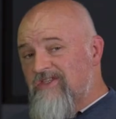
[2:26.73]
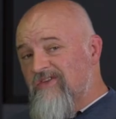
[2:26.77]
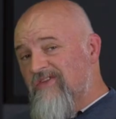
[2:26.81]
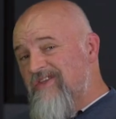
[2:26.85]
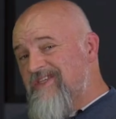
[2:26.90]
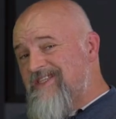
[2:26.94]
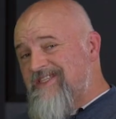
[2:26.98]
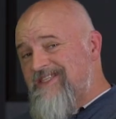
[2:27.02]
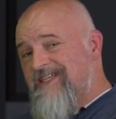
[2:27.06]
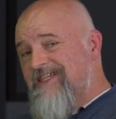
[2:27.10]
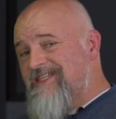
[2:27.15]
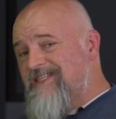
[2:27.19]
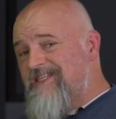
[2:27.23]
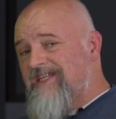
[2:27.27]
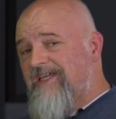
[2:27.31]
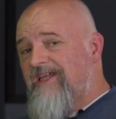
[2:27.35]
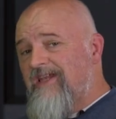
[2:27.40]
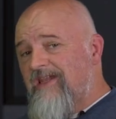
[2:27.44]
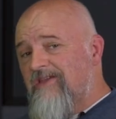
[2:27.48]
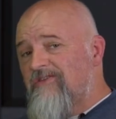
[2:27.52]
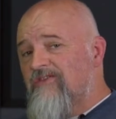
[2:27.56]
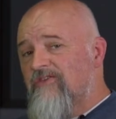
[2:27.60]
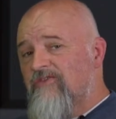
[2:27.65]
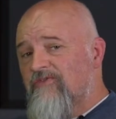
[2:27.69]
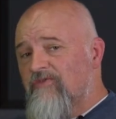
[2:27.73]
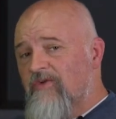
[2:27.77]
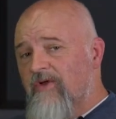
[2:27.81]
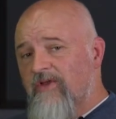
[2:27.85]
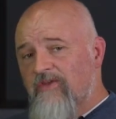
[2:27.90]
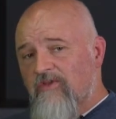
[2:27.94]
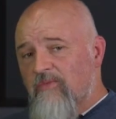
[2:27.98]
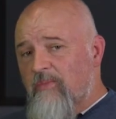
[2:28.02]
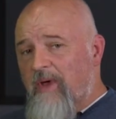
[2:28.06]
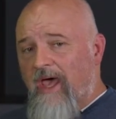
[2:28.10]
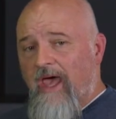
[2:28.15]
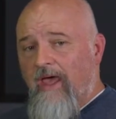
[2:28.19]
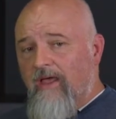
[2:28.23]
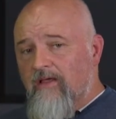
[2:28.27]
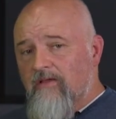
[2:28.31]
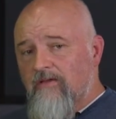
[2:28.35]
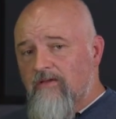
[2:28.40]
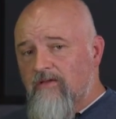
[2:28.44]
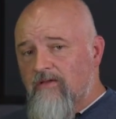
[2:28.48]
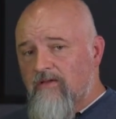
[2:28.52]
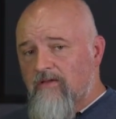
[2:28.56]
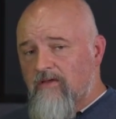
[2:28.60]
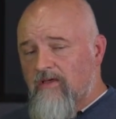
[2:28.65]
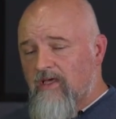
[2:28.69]
only 16 inches front to back.
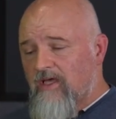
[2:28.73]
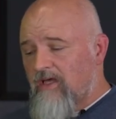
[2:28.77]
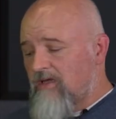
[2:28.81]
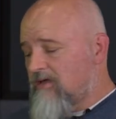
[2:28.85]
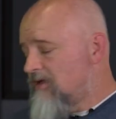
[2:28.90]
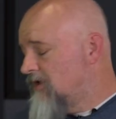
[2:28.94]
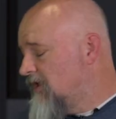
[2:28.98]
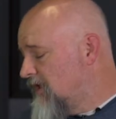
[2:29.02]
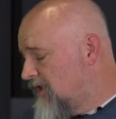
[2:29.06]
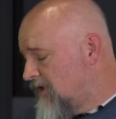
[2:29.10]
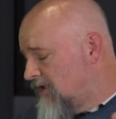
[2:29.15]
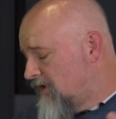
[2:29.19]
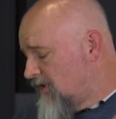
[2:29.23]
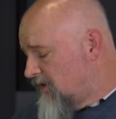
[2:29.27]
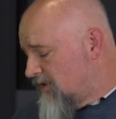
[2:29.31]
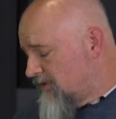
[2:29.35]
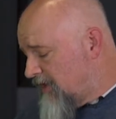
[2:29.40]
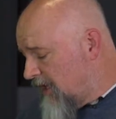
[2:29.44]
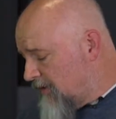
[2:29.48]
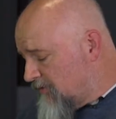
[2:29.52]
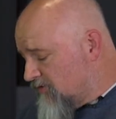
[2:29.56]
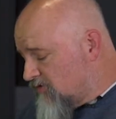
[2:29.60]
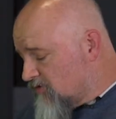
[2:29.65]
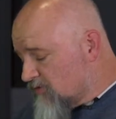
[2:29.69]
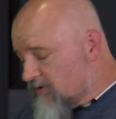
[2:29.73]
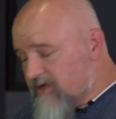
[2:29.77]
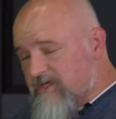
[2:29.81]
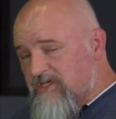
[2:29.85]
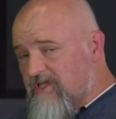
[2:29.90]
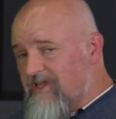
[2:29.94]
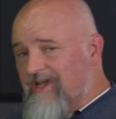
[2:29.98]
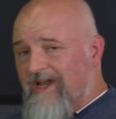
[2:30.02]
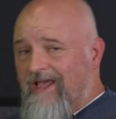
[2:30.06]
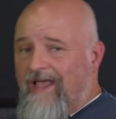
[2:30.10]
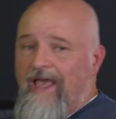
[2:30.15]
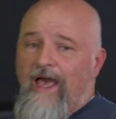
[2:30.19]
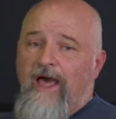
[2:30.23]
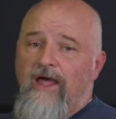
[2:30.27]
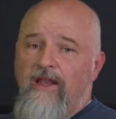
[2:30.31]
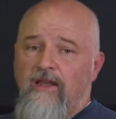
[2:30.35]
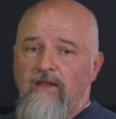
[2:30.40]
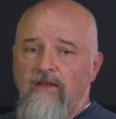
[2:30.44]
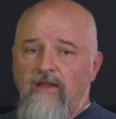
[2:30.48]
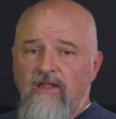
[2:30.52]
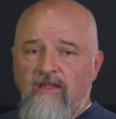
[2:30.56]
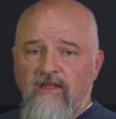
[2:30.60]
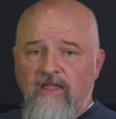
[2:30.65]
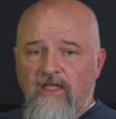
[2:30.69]
And that was the reason that I got
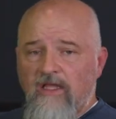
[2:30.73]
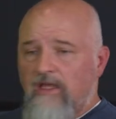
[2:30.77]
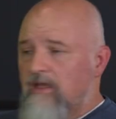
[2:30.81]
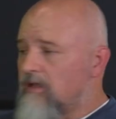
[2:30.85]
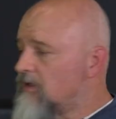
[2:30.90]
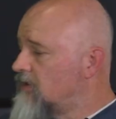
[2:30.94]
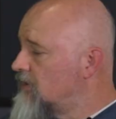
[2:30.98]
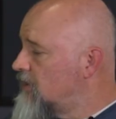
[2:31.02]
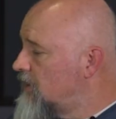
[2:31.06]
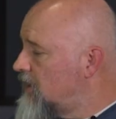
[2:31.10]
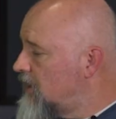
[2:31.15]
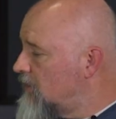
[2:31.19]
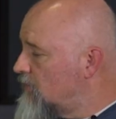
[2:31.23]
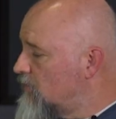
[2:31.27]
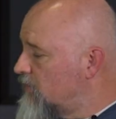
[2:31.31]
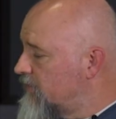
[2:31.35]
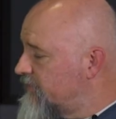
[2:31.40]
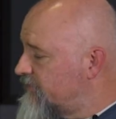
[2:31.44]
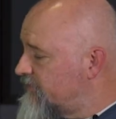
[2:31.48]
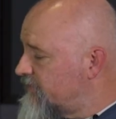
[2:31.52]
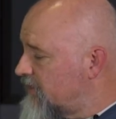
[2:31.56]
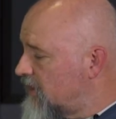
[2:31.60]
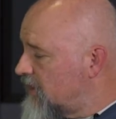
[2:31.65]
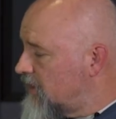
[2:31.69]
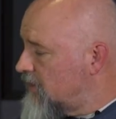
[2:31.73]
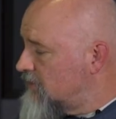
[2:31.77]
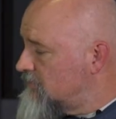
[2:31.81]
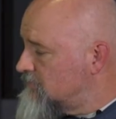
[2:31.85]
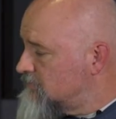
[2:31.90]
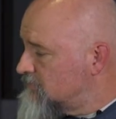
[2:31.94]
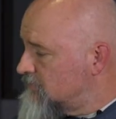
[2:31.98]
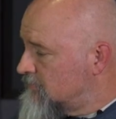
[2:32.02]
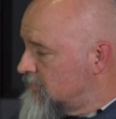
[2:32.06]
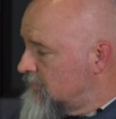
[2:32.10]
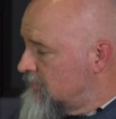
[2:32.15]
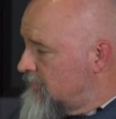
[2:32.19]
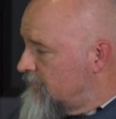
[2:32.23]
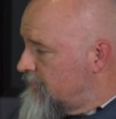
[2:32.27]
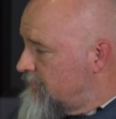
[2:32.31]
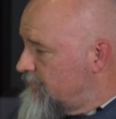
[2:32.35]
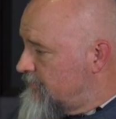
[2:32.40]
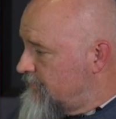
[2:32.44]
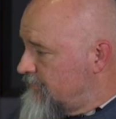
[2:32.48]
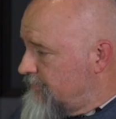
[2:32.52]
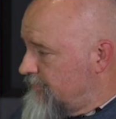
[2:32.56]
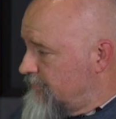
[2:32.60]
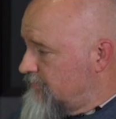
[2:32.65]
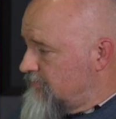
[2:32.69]
it in the end. It was,
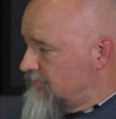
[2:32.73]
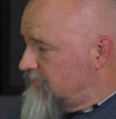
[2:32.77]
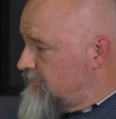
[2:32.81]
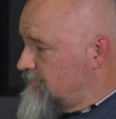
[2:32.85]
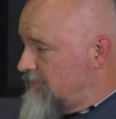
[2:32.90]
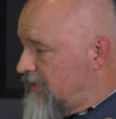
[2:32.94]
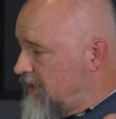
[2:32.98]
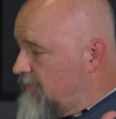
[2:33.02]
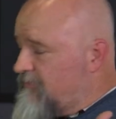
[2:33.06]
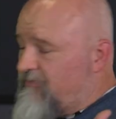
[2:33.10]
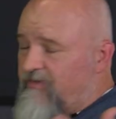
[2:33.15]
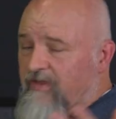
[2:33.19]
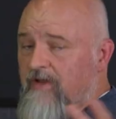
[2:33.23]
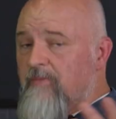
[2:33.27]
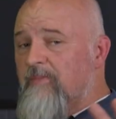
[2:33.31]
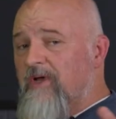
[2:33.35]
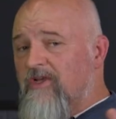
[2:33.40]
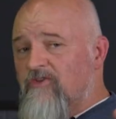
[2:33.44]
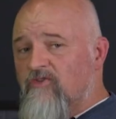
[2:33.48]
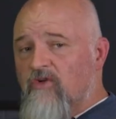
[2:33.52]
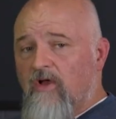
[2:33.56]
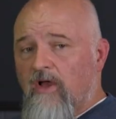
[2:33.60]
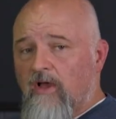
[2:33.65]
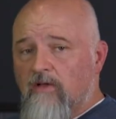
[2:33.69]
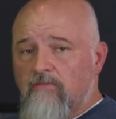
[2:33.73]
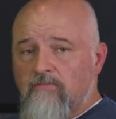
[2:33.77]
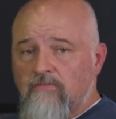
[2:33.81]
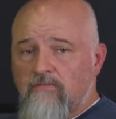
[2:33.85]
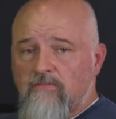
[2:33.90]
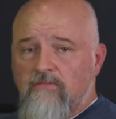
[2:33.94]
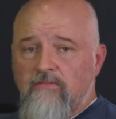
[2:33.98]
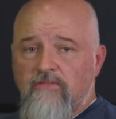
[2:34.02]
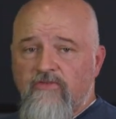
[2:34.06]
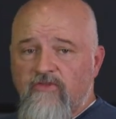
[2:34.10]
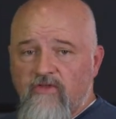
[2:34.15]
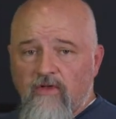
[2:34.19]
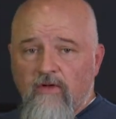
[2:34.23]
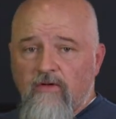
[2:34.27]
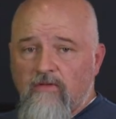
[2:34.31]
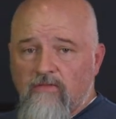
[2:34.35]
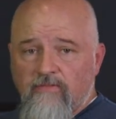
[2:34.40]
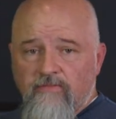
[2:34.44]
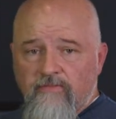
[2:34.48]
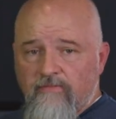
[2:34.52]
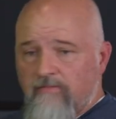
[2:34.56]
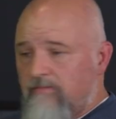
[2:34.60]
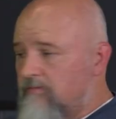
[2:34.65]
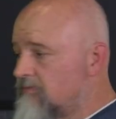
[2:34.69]
it fit in my truck.
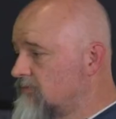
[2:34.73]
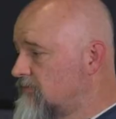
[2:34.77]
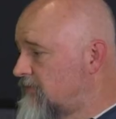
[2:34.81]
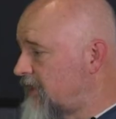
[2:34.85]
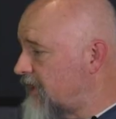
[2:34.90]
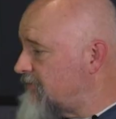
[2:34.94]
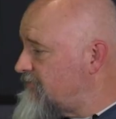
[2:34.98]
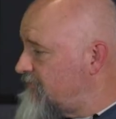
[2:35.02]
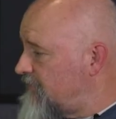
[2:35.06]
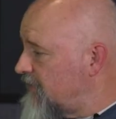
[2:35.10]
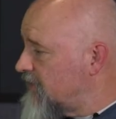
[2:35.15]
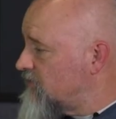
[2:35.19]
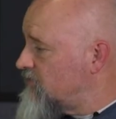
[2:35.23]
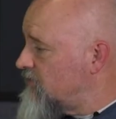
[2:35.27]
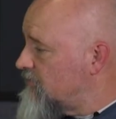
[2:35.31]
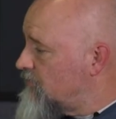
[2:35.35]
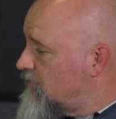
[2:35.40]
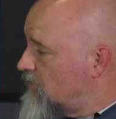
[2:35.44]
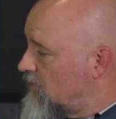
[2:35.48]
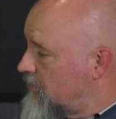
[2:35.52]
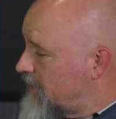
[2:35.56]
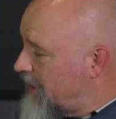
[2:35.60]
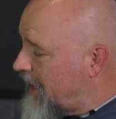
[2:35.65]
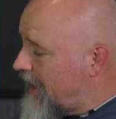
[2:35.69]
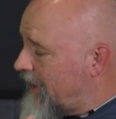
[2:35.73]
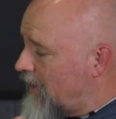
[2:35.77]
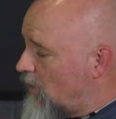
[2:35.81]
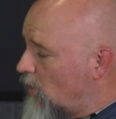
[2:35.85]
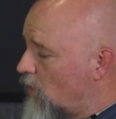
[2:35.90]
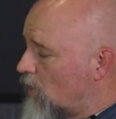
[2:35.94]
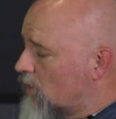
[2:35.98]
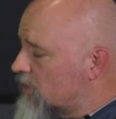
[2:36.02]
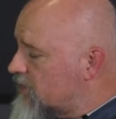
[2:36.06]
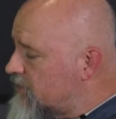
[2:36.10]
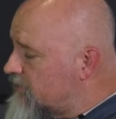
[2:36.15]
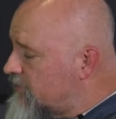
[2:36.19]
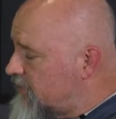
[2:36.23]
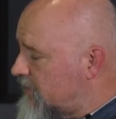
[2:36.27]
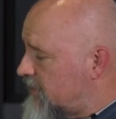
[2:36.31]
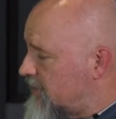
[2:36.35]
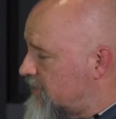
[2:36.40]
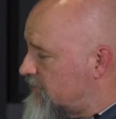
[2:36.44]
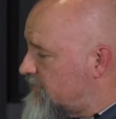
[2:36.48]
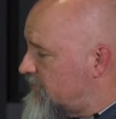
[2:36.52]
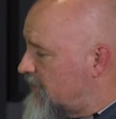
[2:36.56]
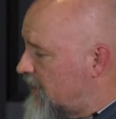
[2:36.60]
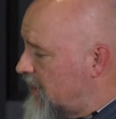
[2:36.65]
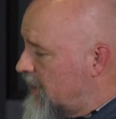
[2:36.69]
So that fixed it for me. I ordered
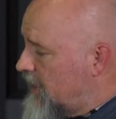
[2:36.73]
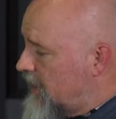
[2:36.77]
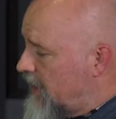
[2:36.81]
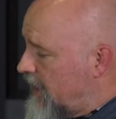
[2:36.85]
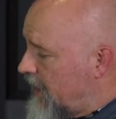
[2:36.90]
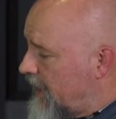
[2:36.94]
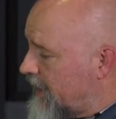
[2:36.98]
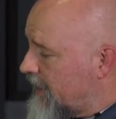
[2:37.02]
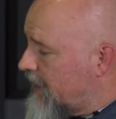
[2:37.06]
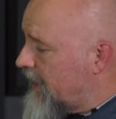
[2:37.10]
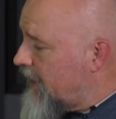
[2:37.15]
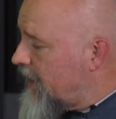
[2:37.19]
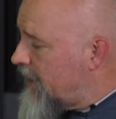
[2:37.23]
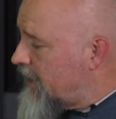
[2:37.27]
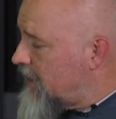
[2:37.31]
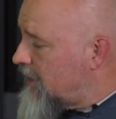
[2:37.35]
this, I got